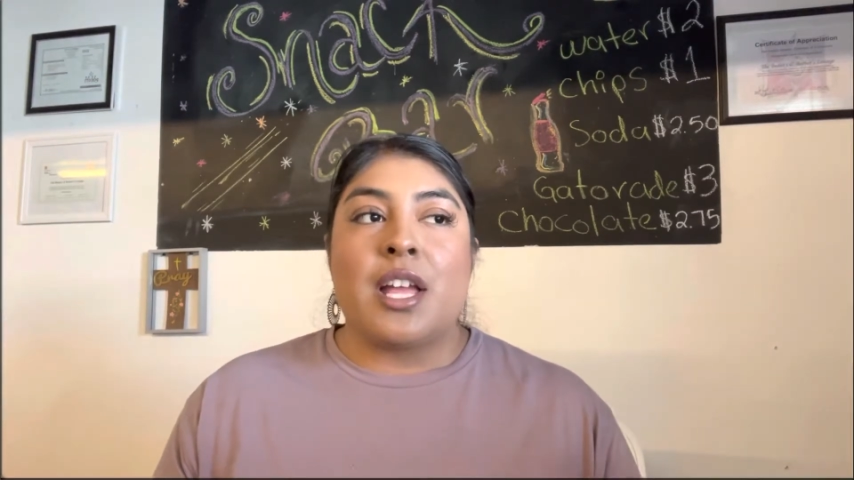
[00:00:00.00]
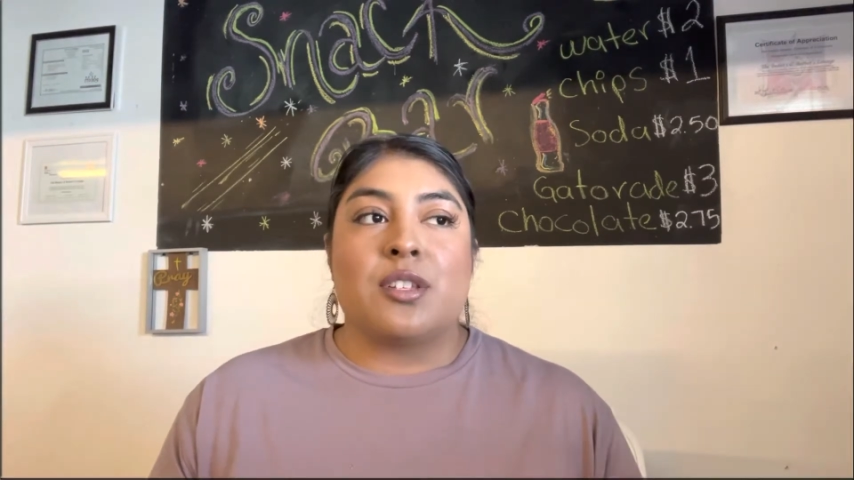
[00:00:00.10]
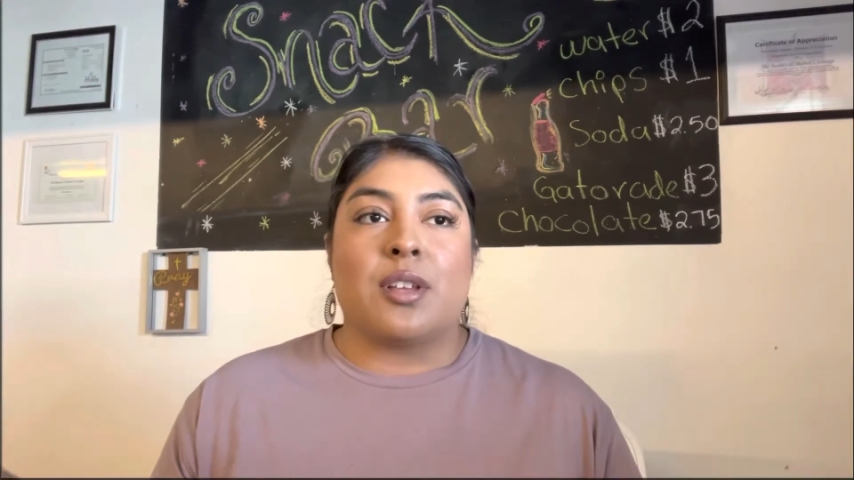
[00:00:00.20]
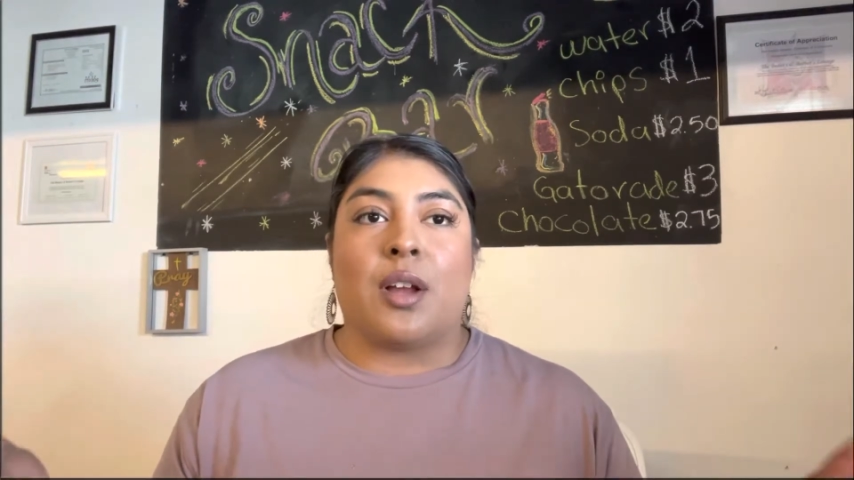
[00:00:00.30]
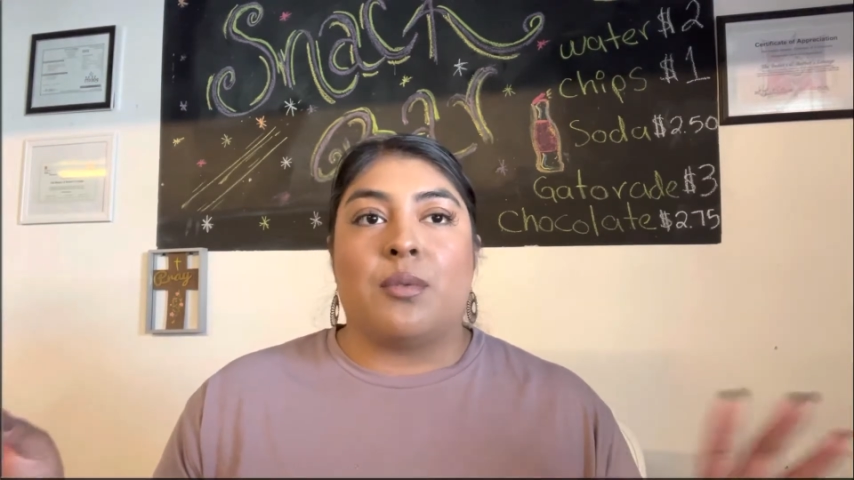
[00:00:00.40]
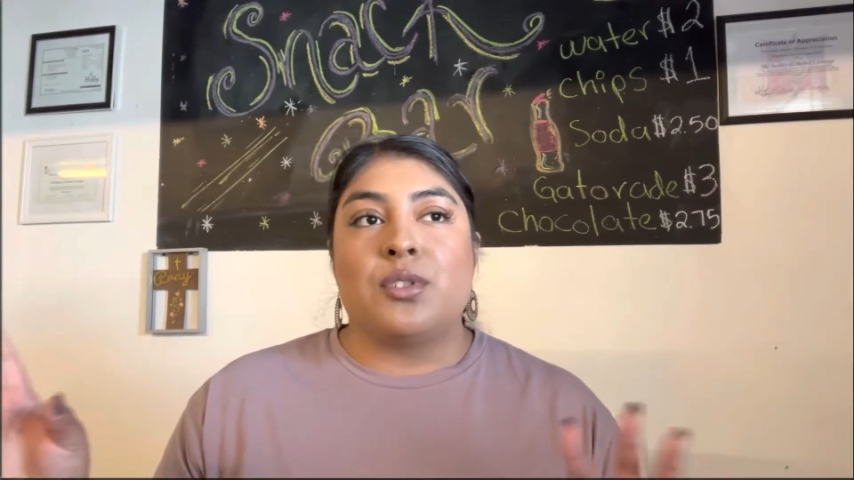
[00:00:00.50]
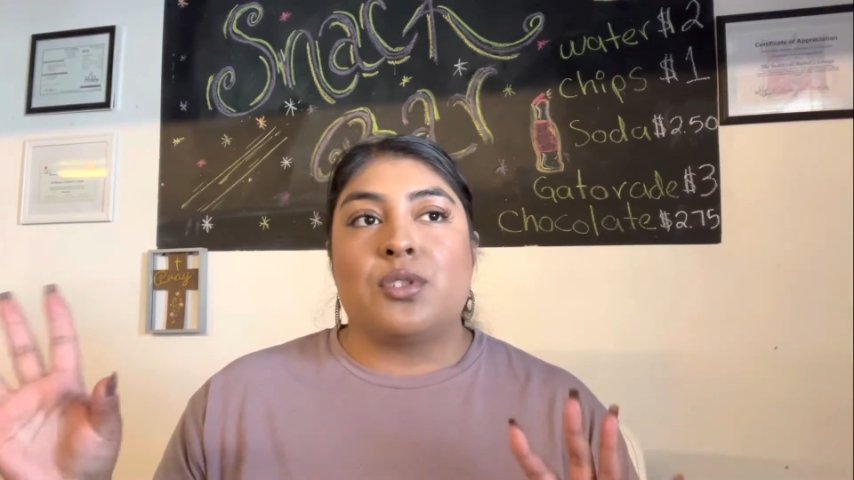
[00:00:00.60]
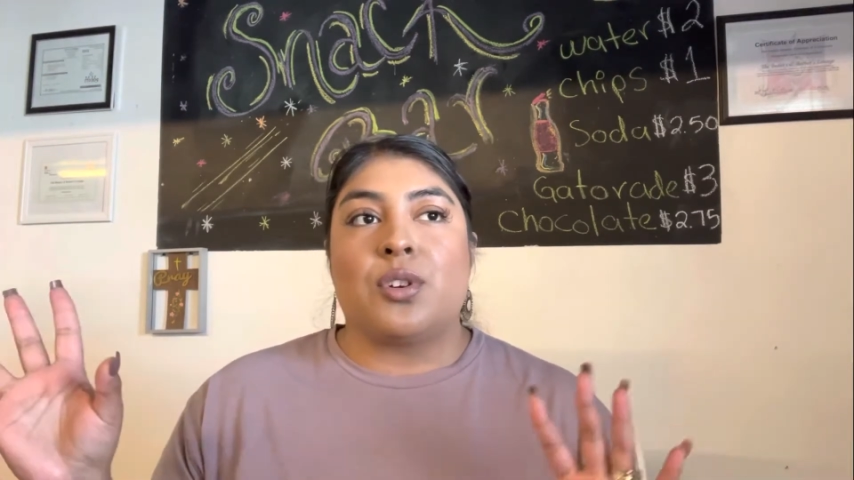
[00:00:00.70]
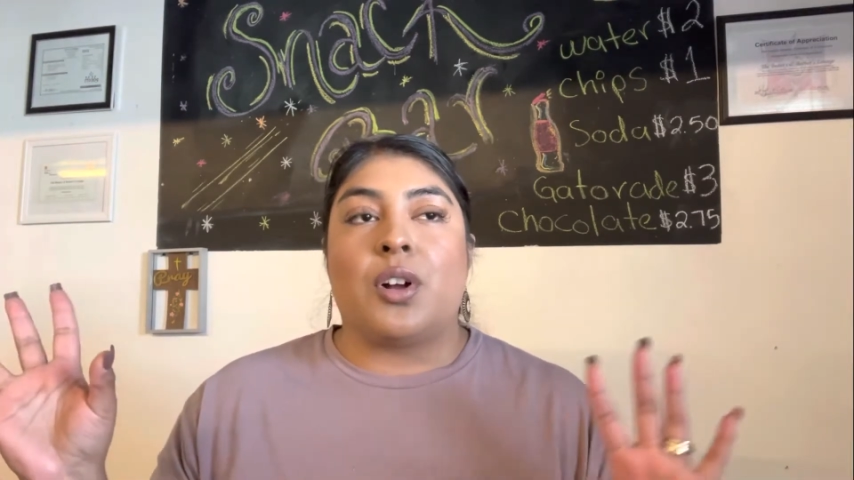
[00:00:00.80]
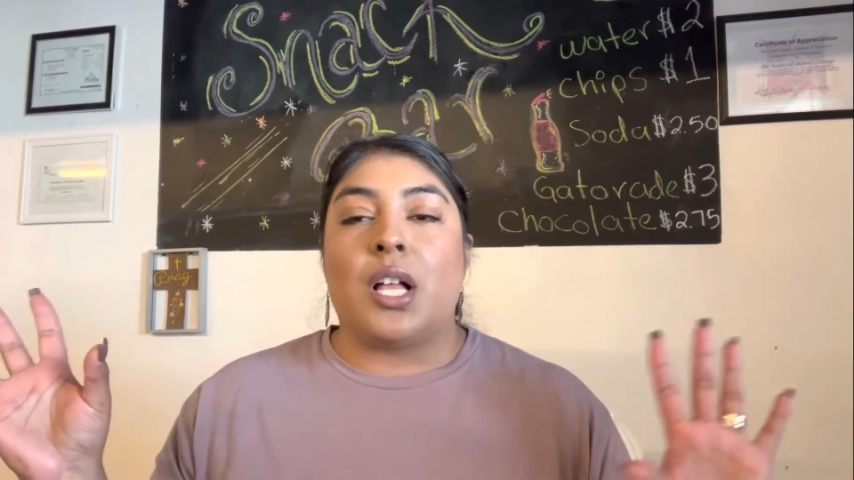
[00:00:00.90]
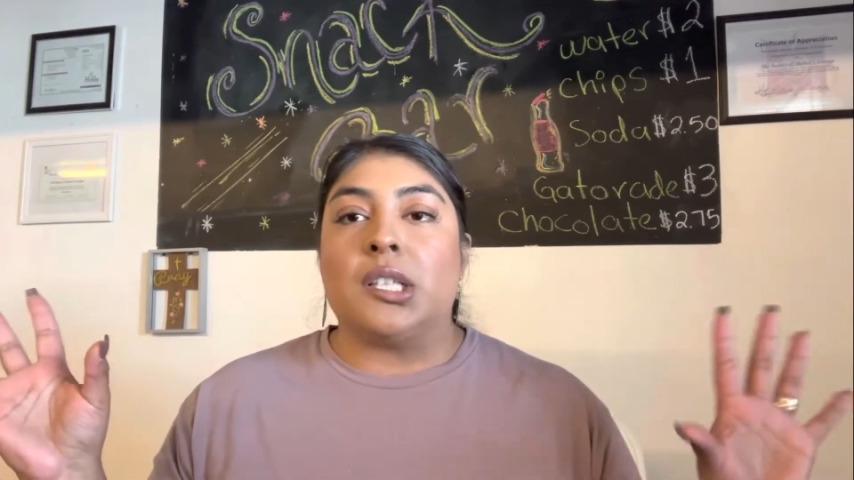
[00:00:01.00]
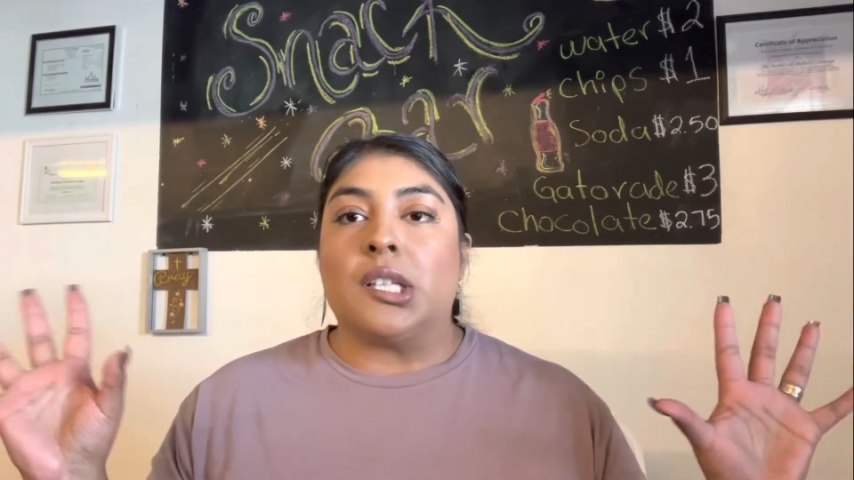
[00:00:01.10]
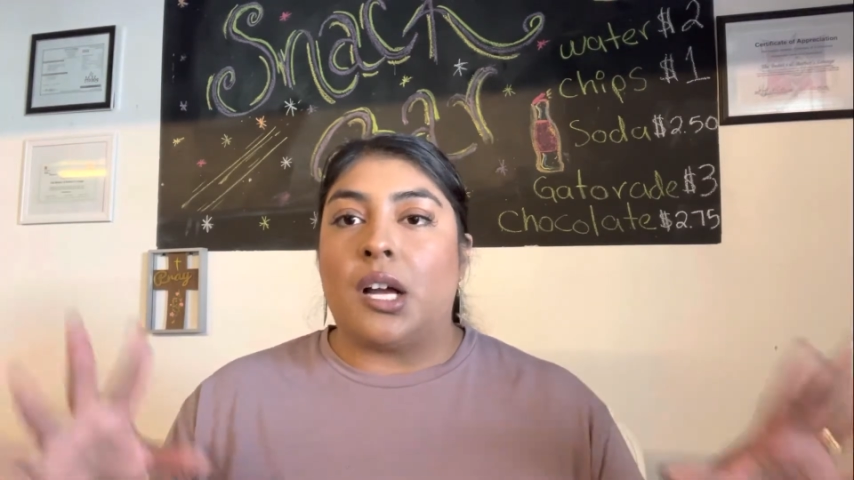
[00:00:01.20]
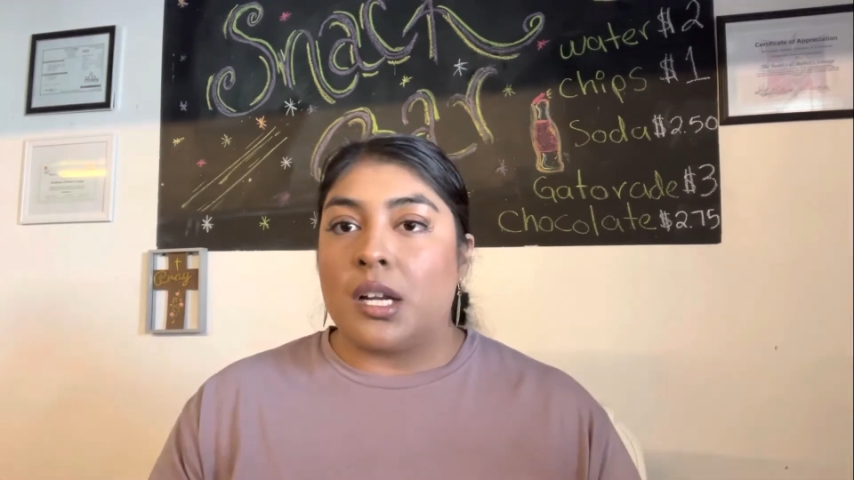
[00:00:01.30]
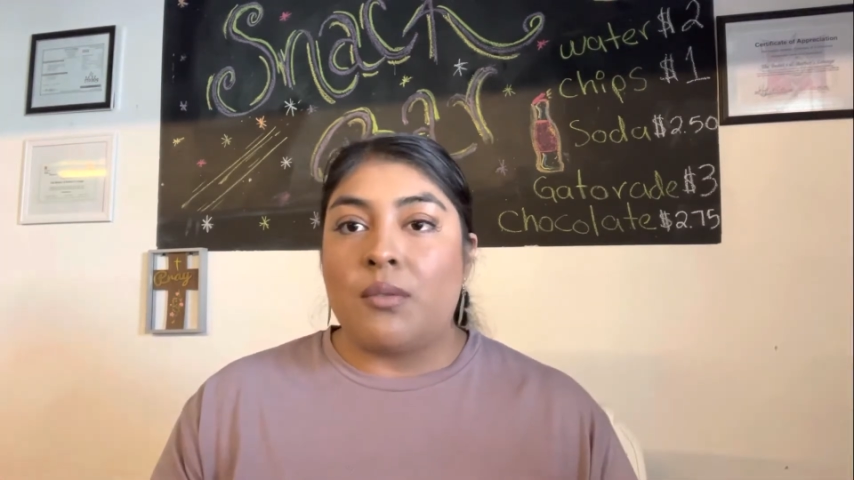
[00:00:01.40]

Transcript: so I won't show a lot